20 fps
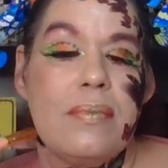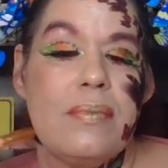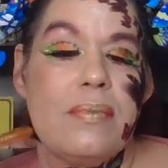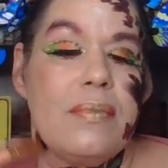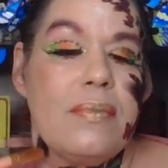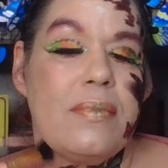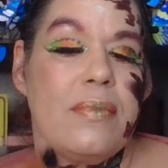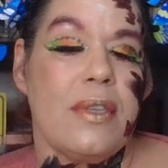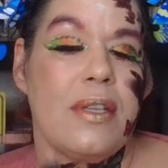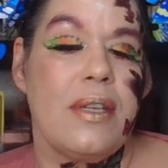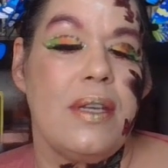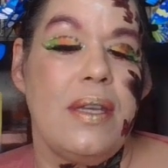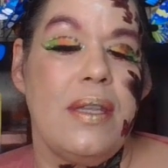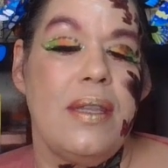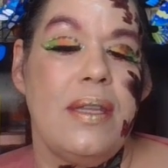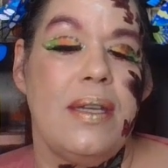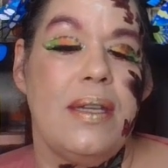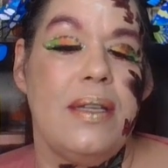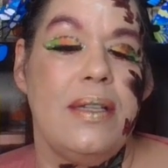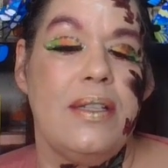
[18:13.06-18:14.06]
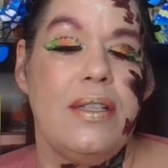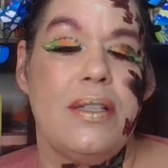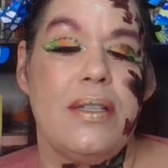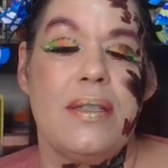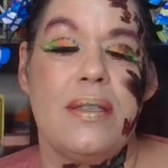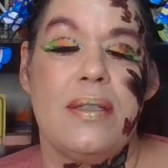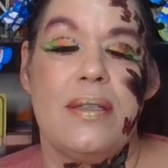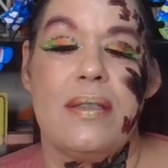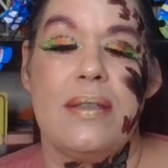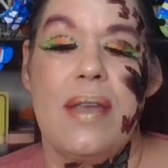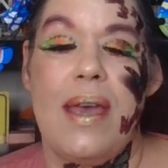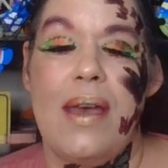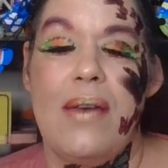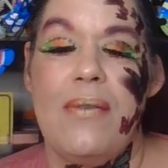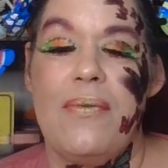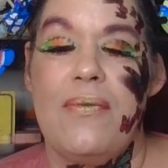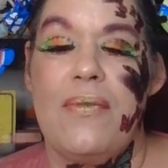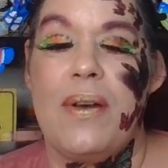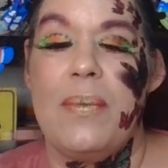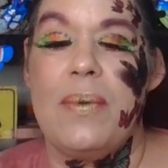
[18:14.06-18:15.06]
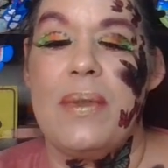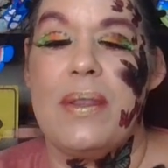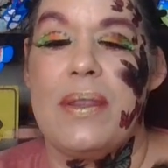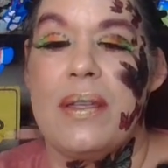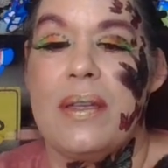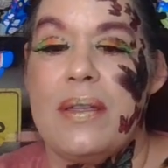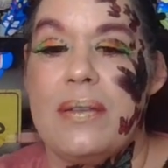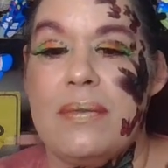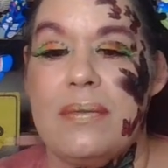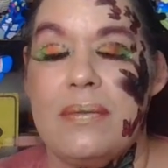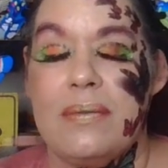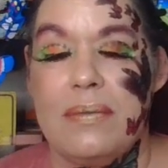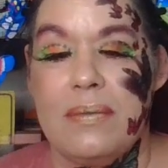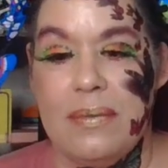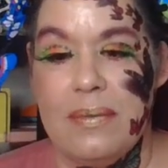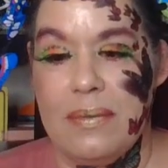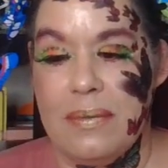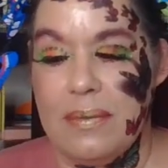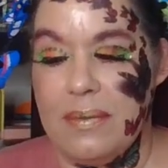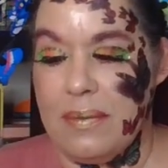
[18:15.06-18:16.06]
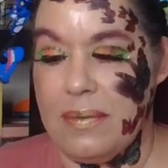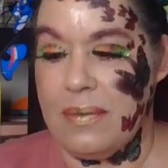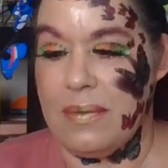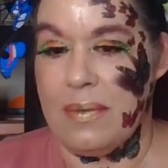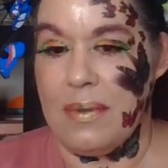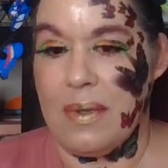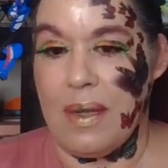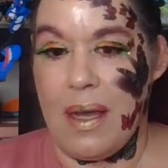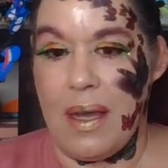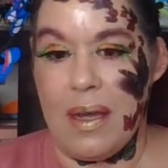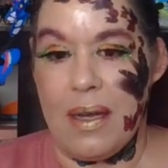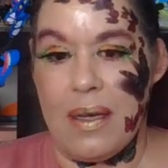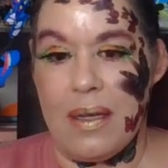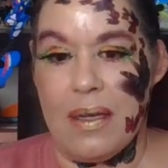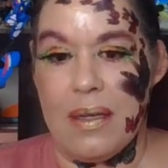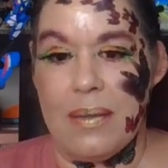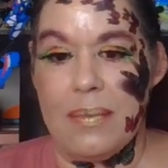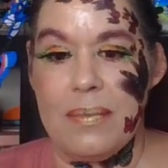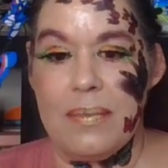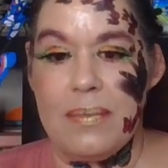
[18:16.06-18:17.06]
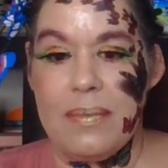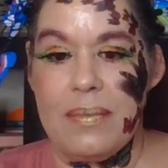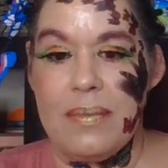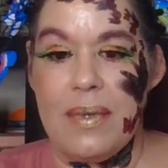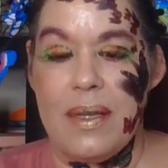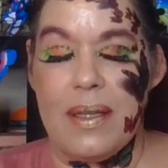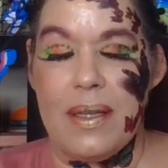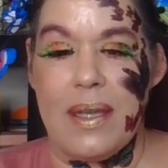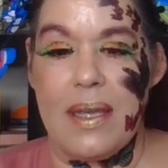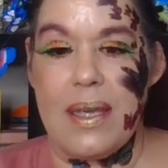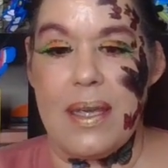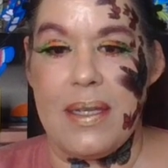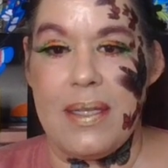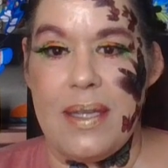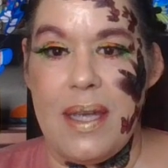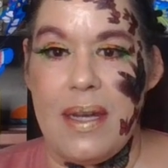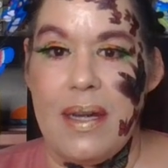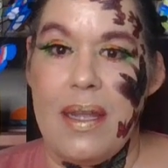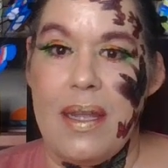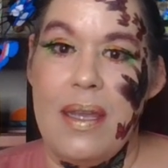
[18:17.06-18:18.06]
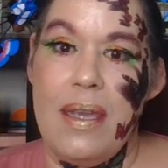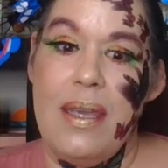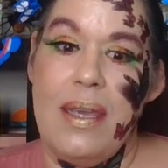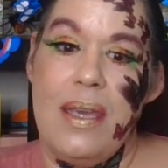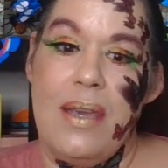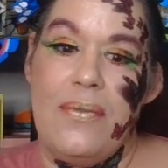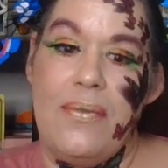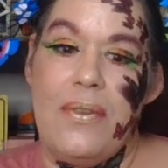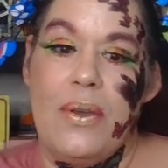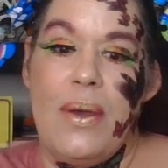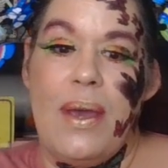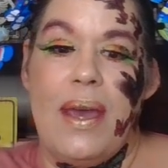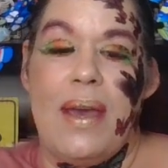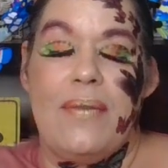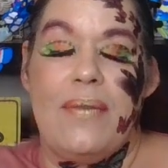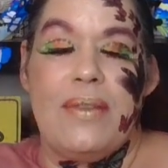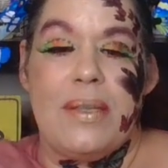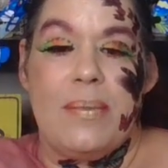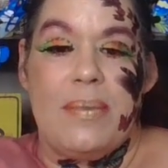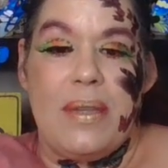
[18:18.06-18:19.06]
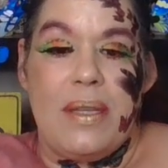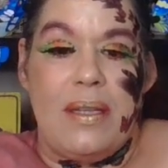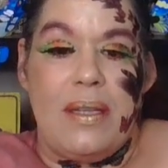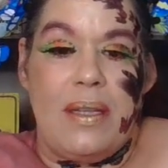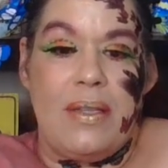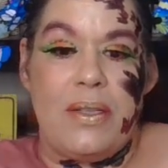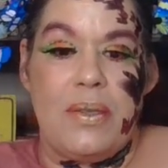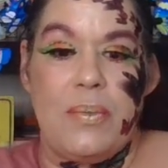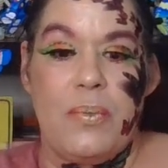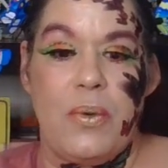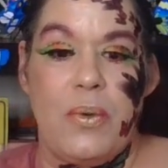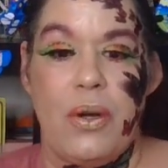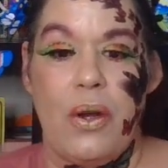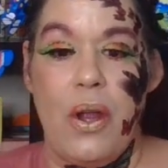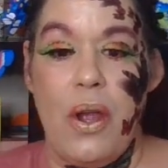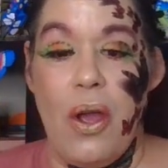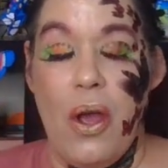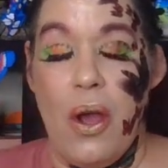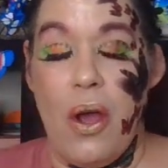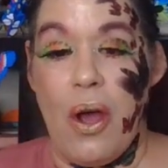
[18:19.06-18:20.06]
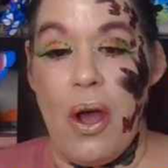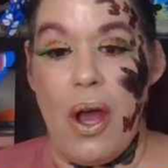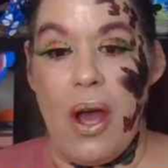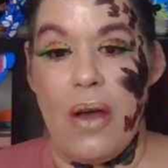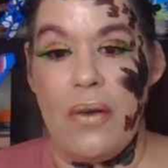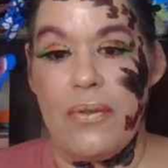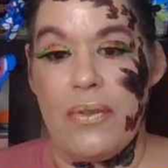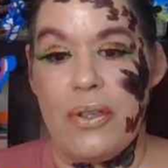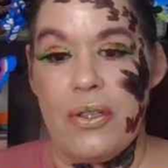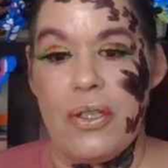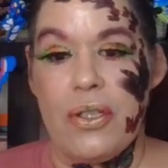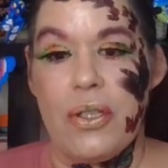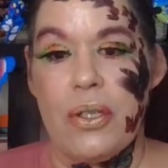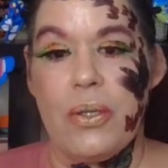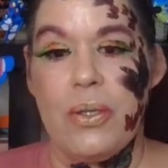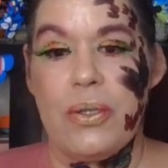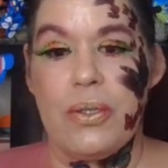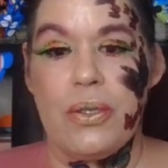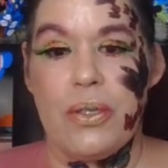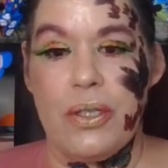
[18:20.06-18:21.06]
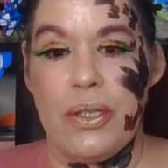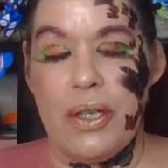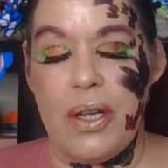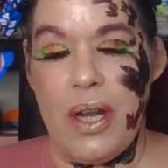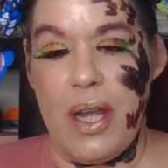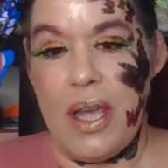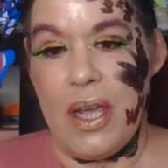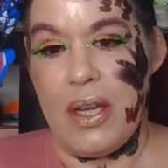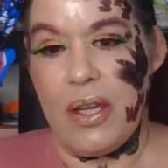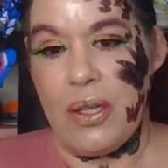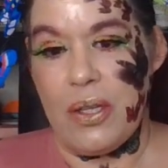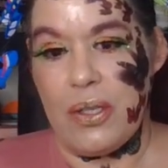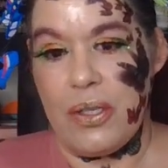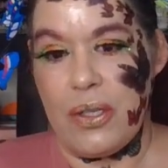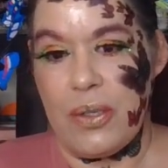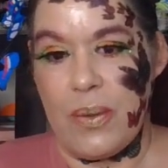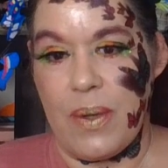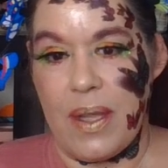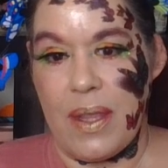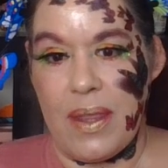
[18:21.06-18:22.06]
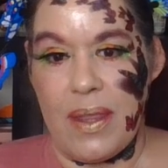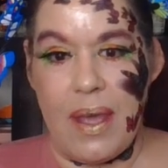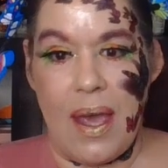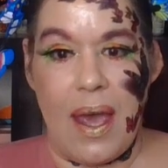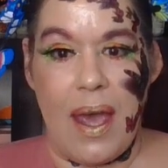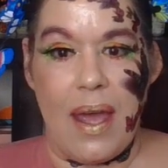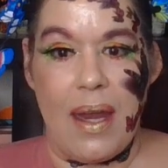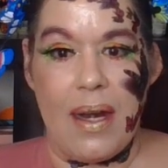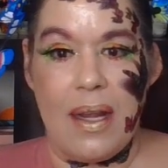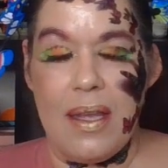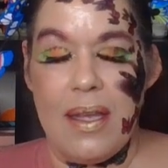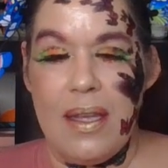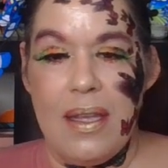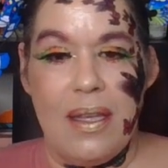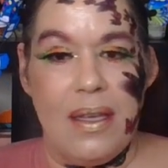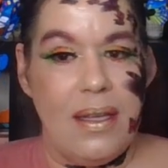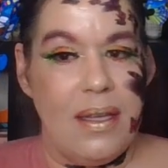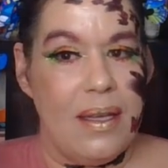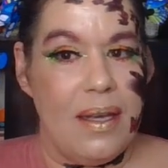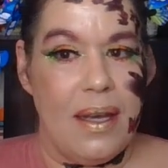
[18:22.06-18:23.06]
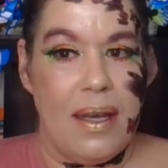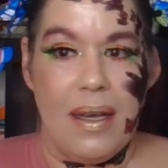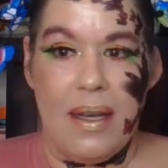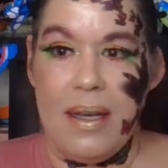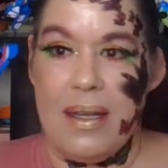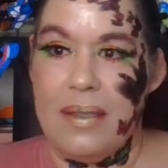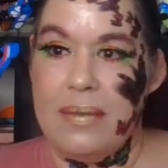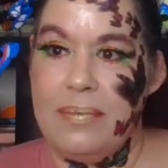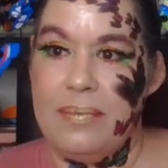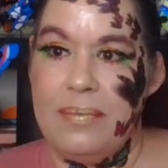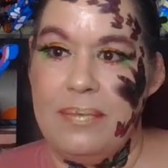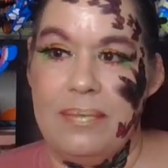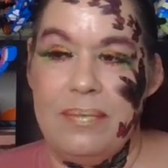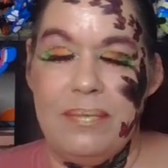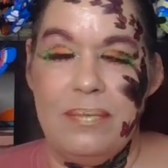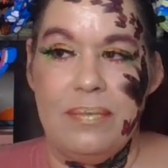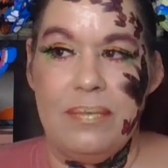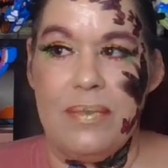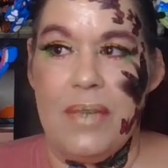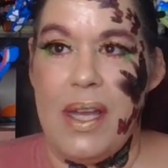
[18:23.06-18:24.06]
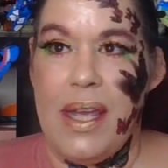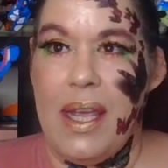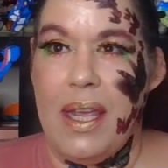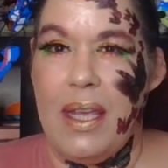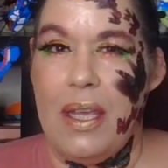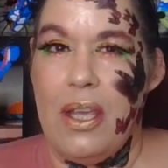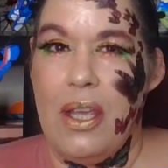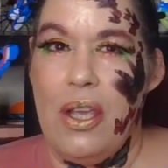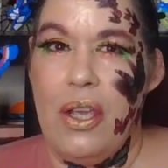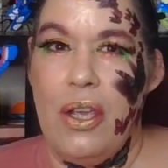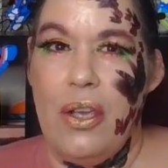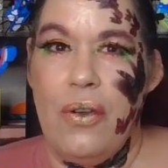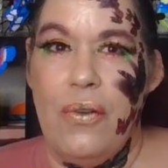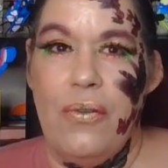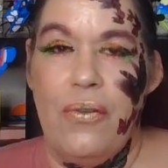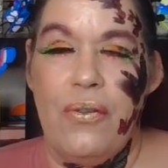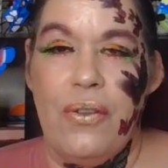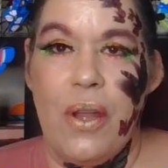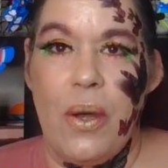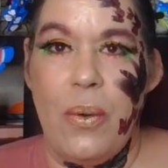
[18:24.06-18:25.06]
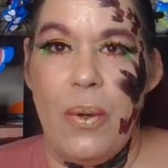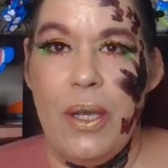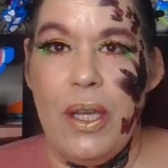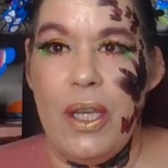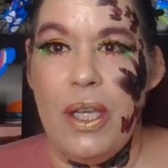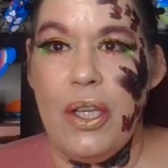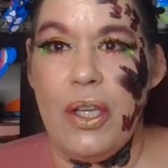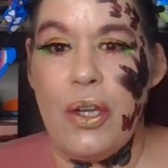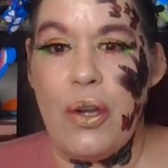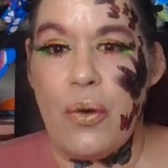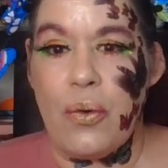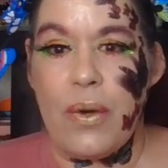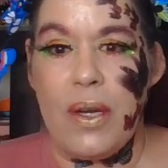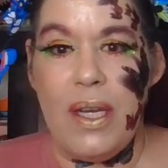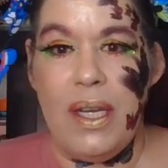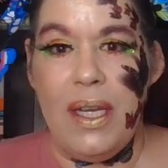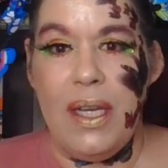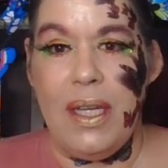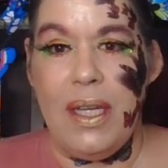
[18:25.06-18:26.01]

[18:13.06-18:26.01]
then just have fun with it. And like I said, if you have something that's more off the shoulder and you're doing that, a flowy green,